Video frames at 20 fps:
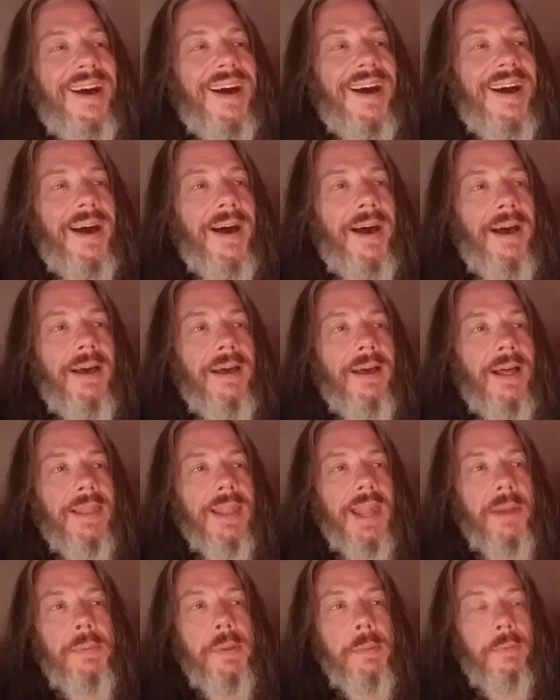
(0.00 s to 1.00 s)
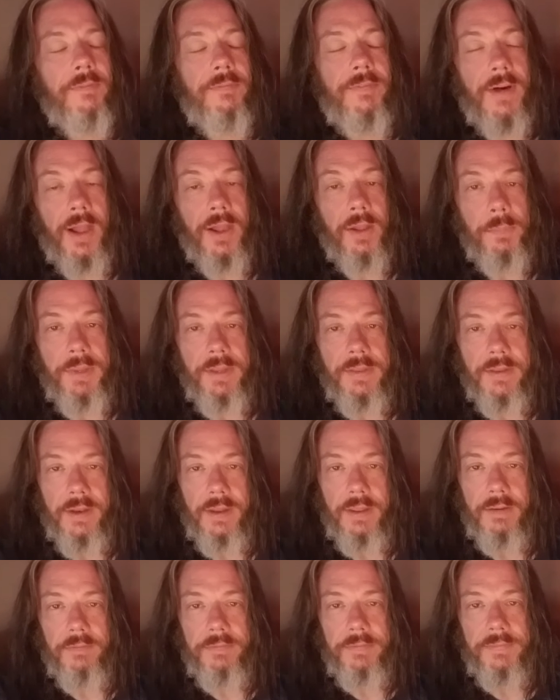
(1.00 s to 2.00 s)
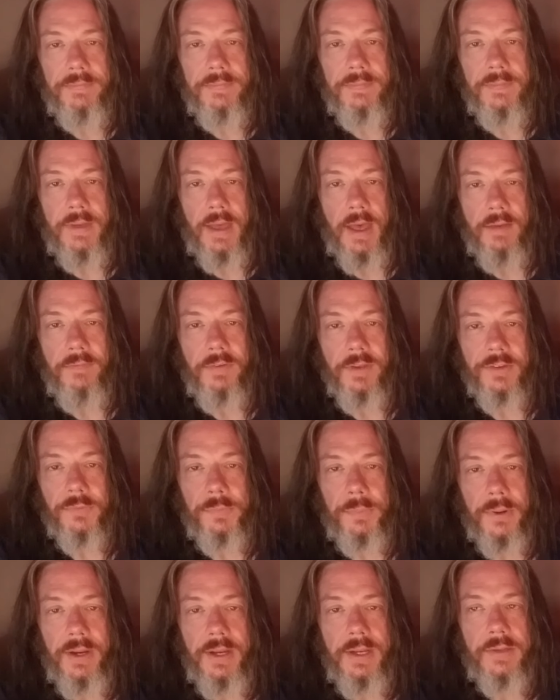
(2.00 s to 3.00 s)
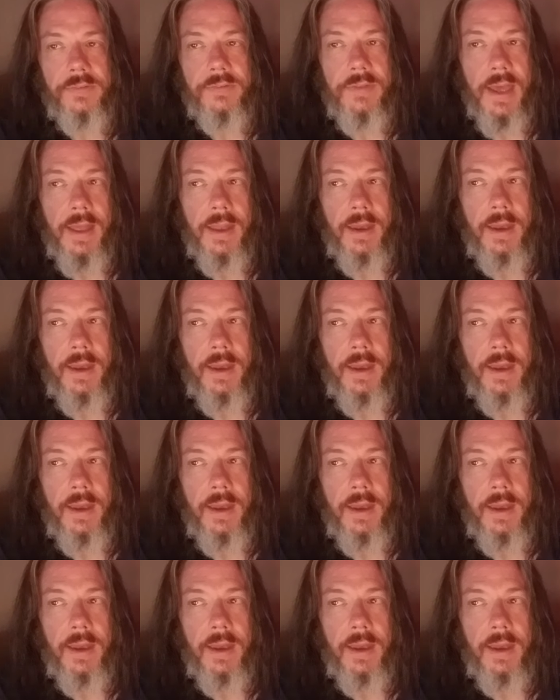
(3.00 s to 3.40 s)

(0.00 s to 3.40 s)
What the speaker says: A lot of people follow me that have experienced that.